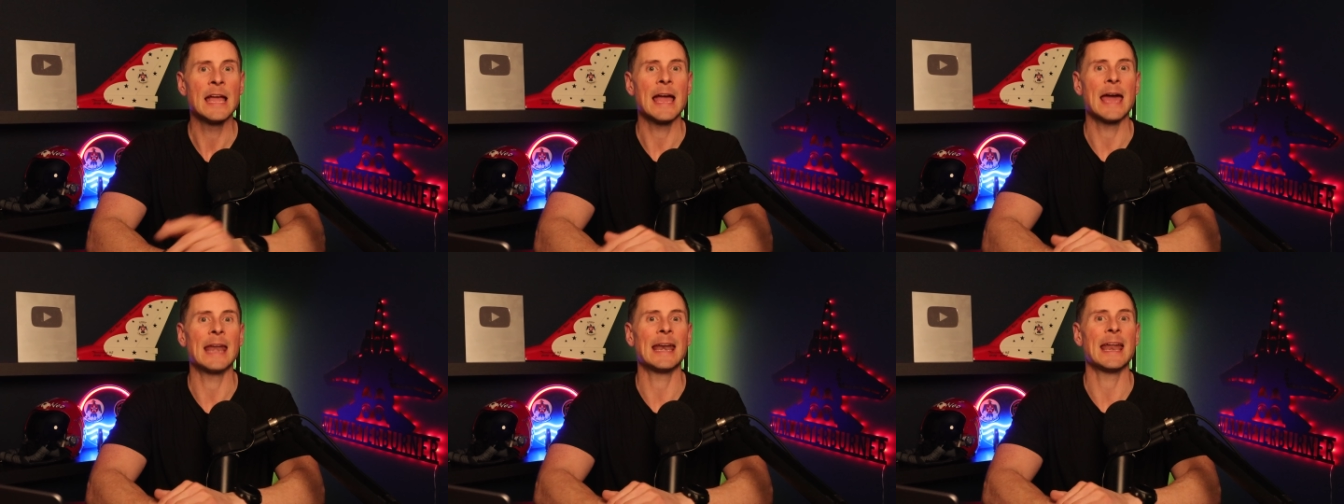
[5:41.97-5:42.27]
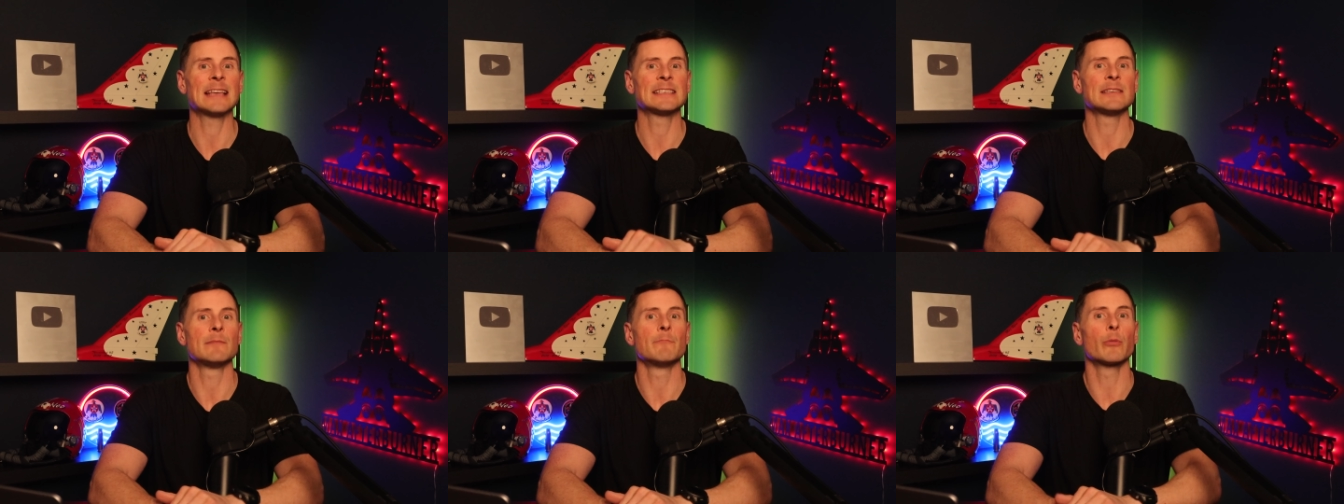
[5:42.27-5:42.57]
and
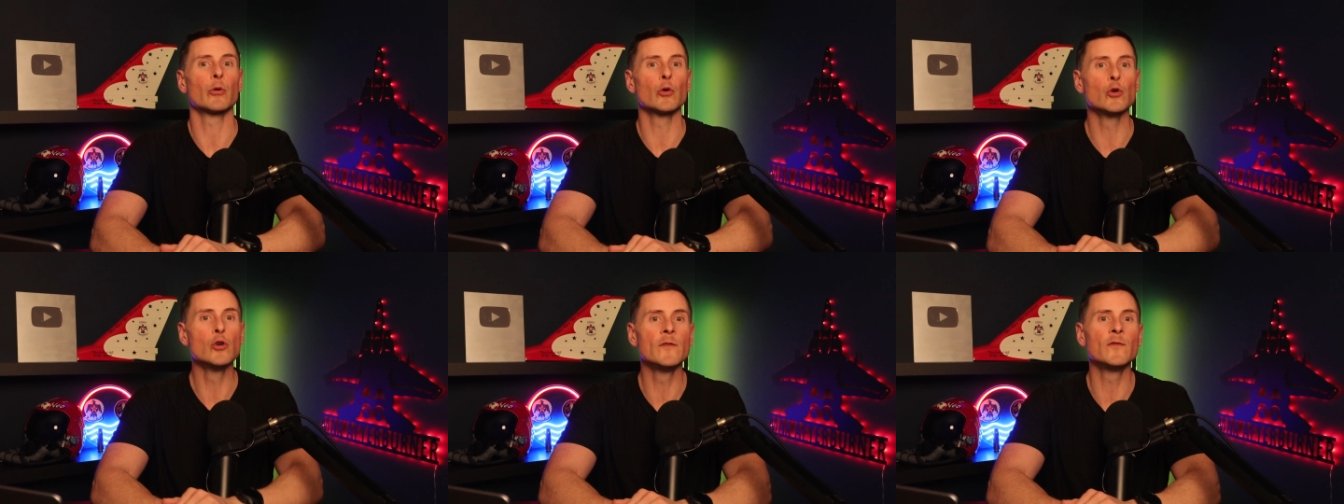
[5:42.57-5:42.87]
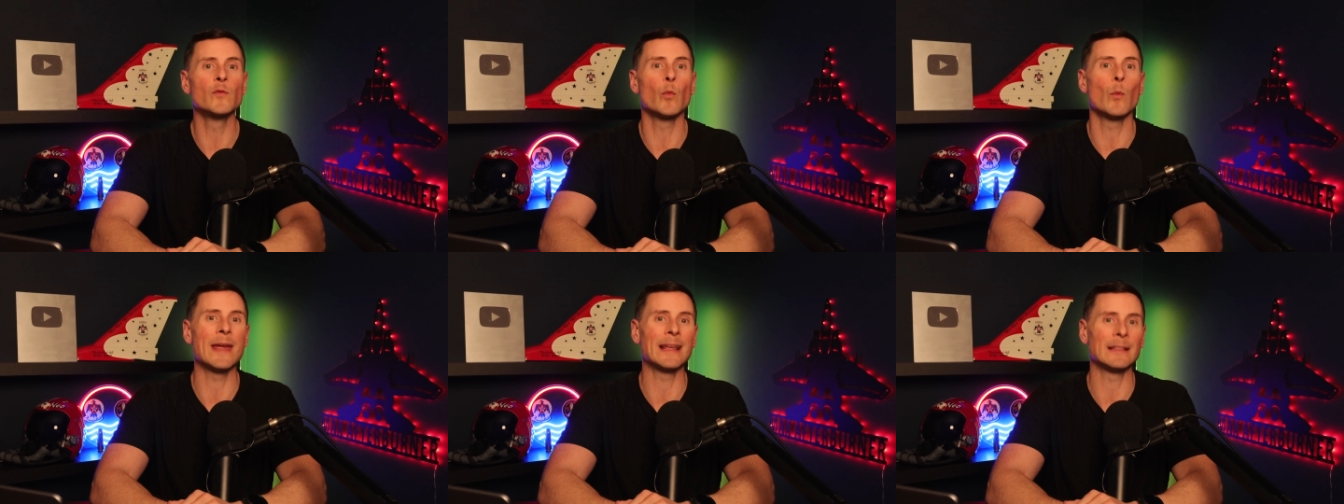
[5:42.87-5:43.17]
it has
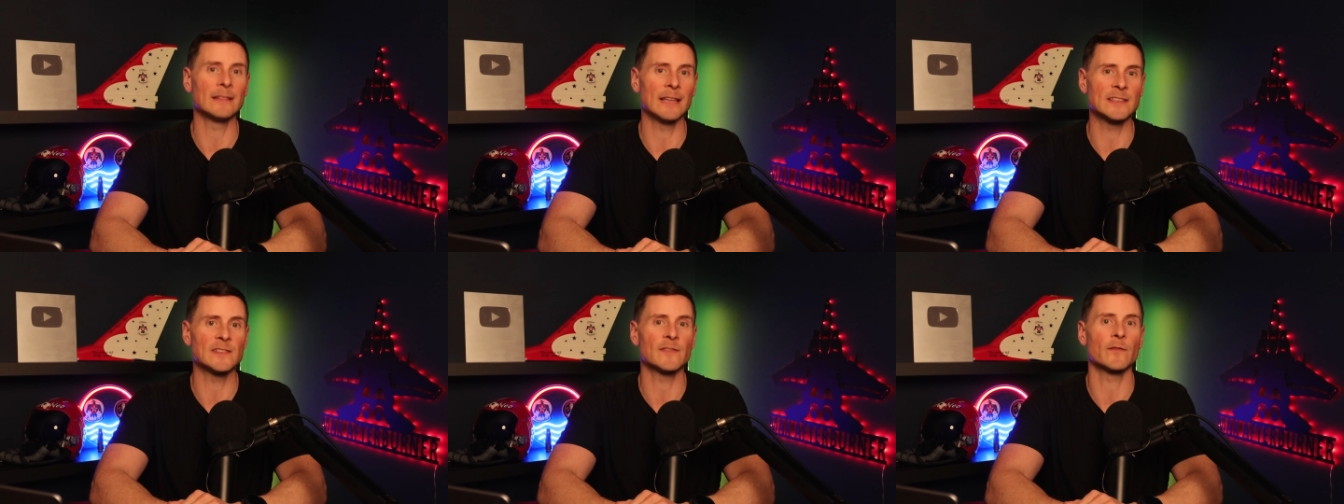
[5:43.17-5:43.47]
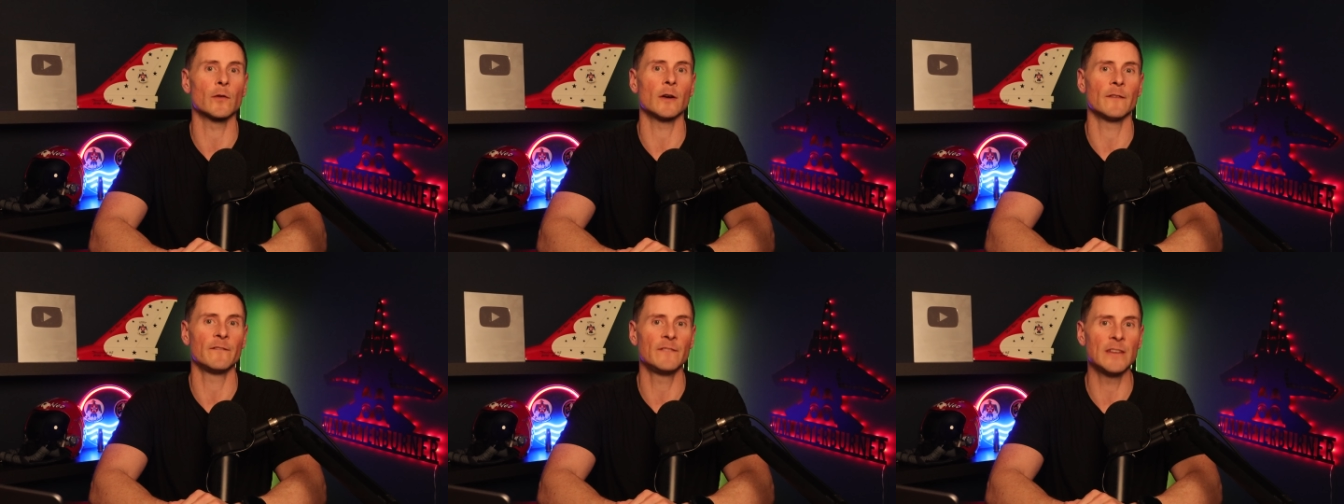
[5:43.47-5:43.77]
improved winglets
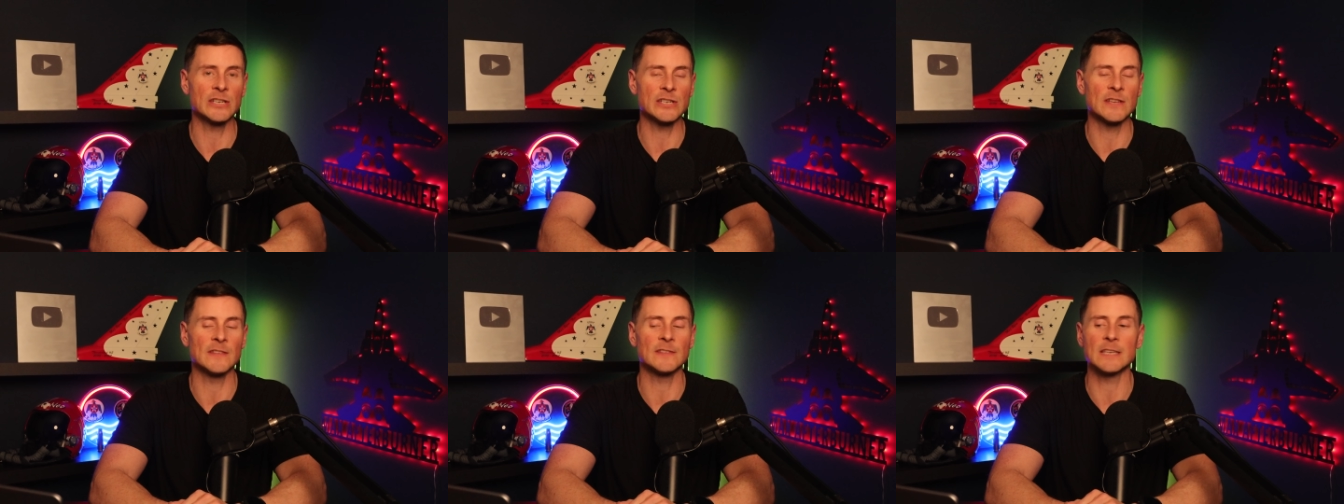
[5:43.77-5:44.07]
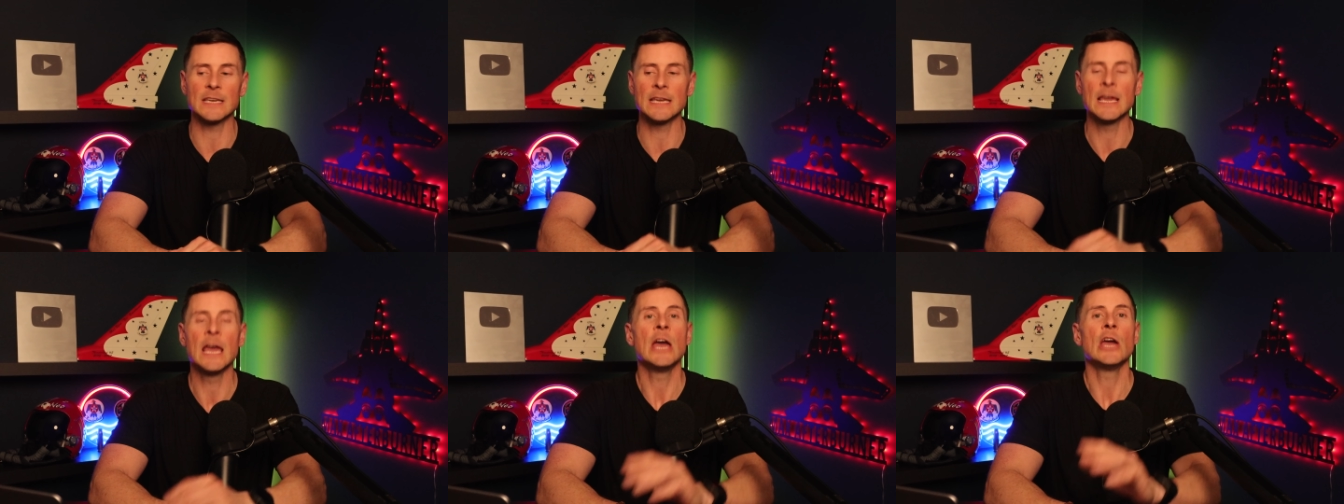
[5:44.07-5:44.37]
for
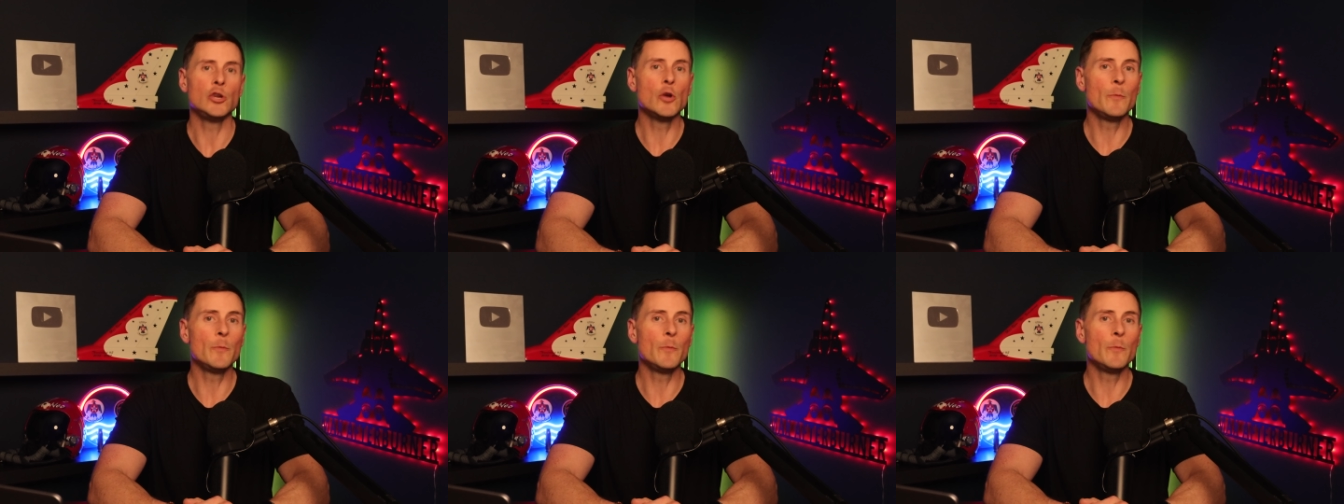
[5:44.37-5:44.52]
efficiency.